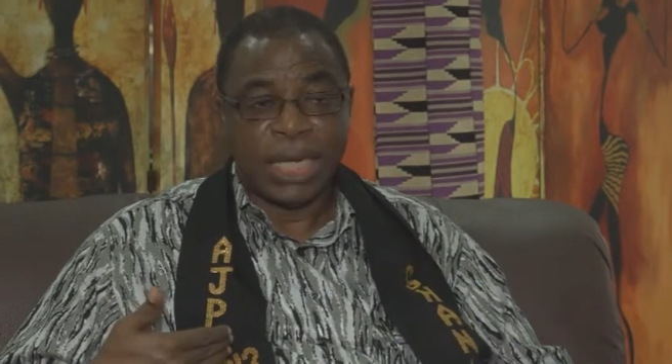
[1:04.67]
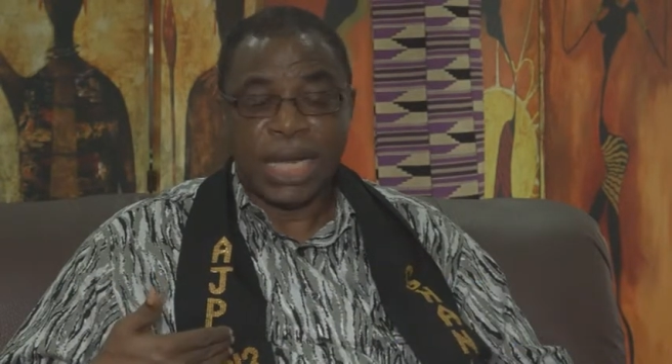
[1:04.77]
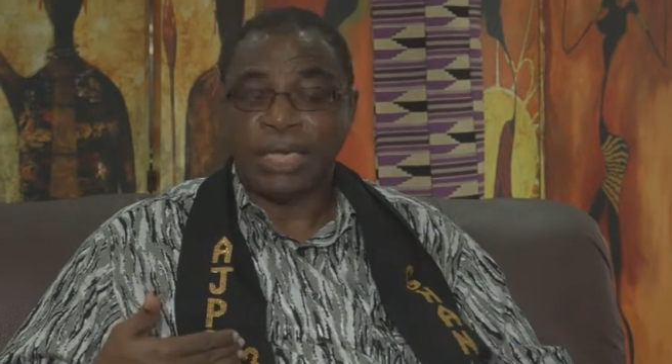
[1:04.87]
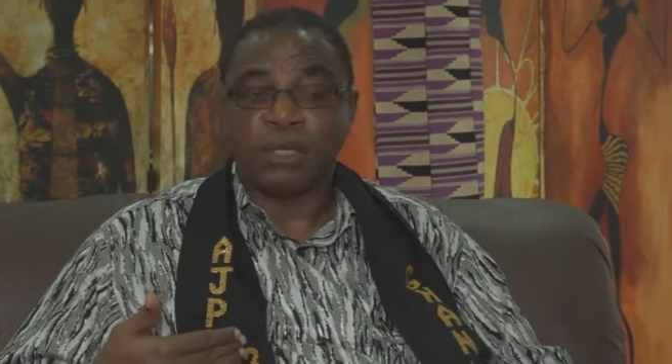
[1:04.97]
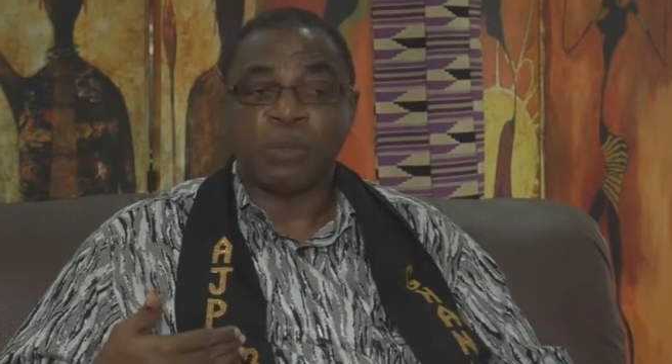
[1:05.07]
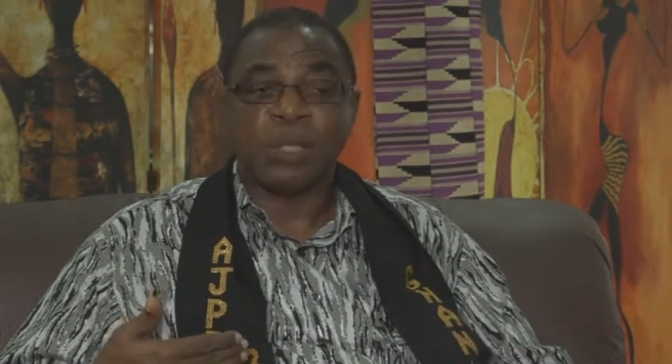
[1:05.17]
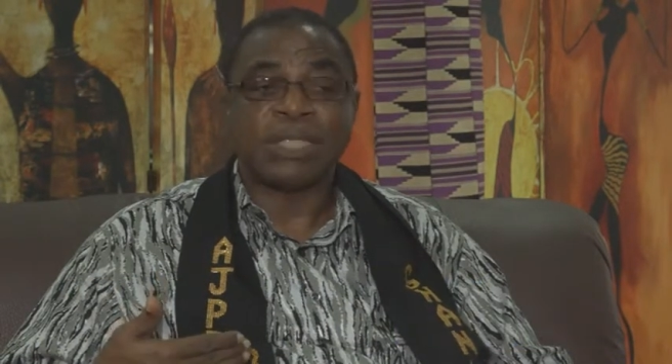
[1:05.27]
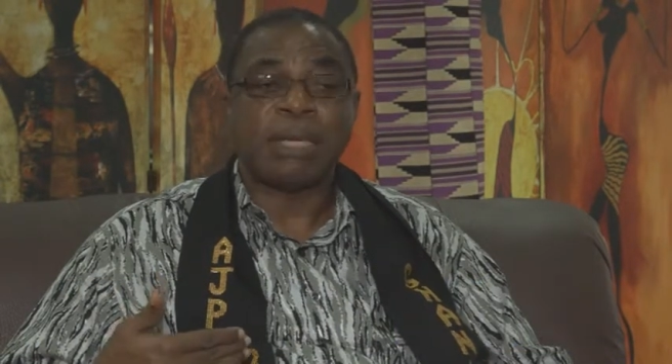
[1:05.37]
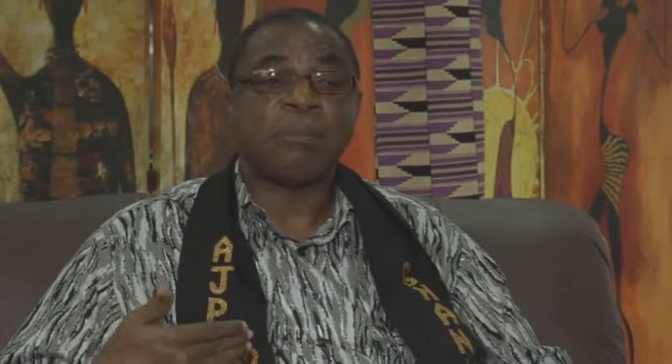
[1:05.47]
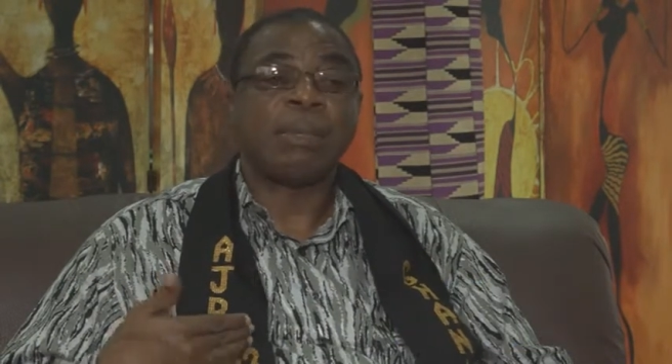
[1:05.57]
and it
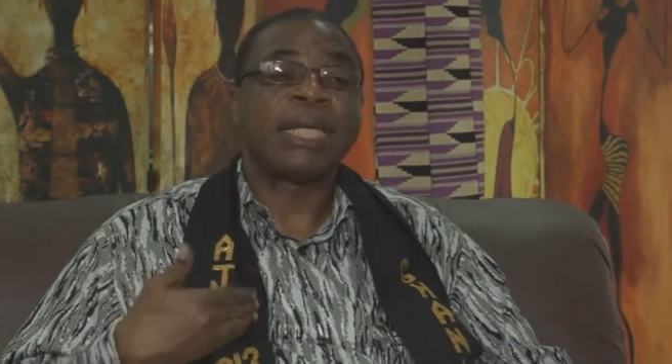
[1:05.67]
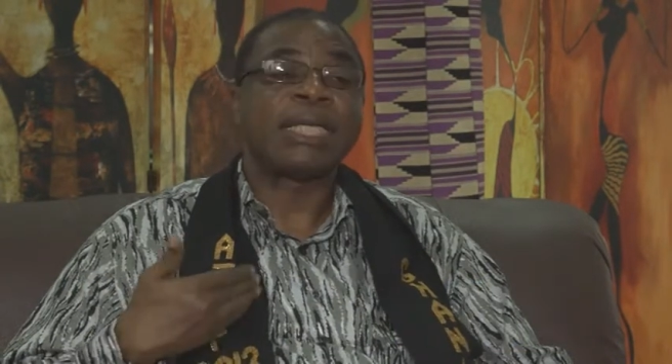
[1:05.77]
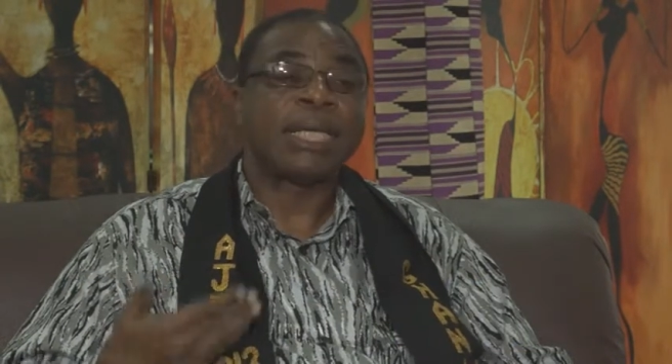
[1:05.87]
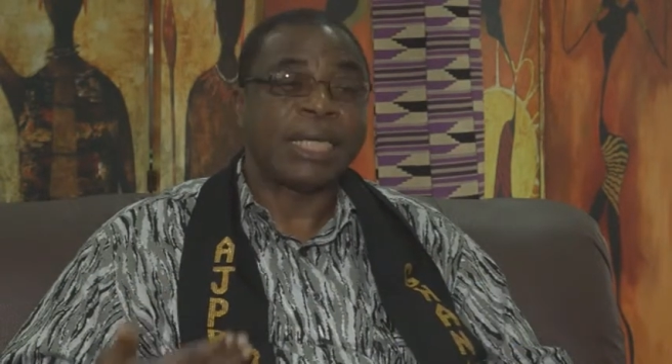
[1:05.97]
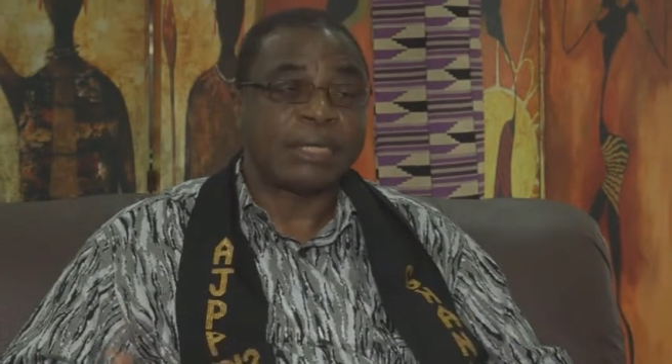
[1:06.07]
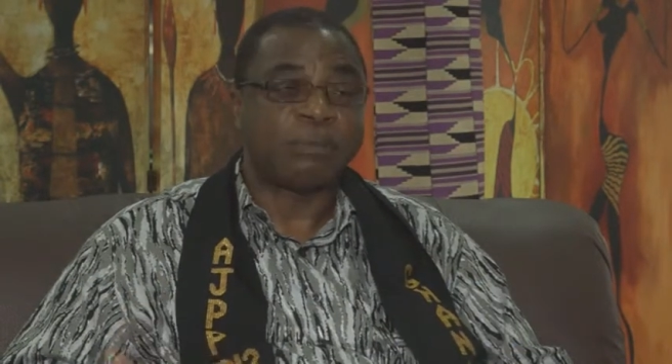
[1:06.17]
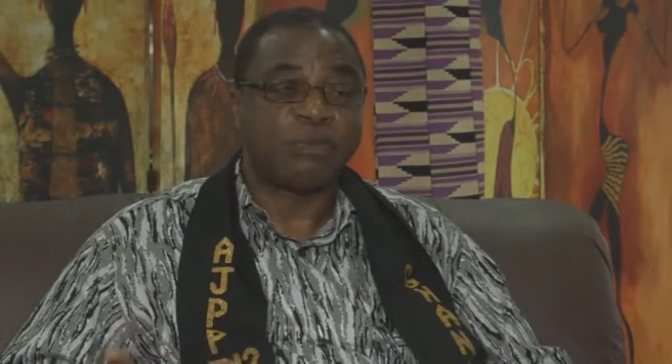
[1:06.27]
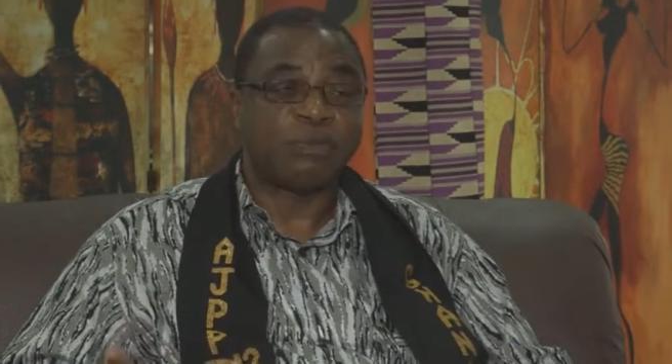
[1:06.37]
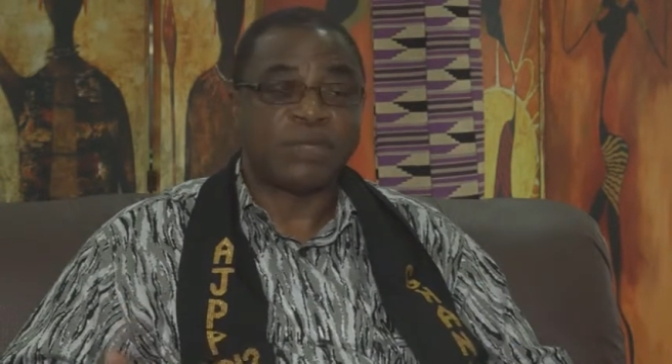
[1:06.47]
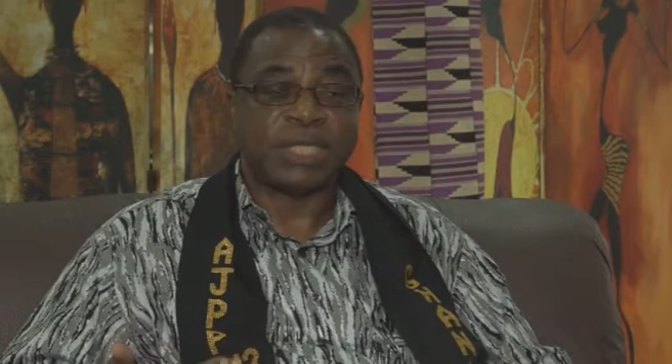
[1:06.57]
was a big help
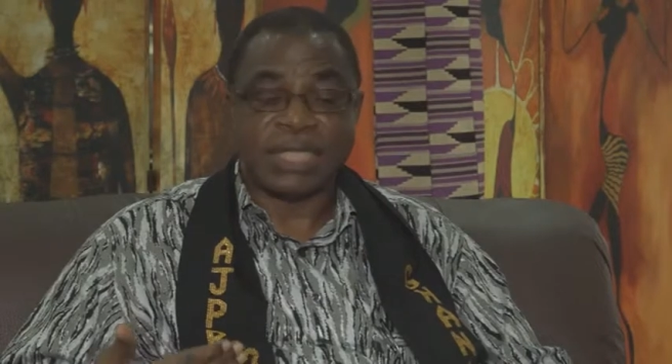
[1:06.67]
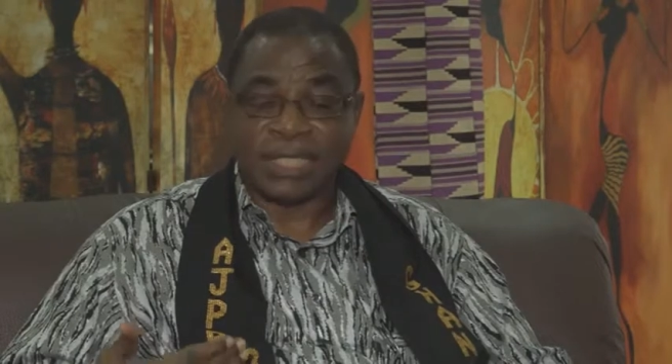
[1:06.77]
for the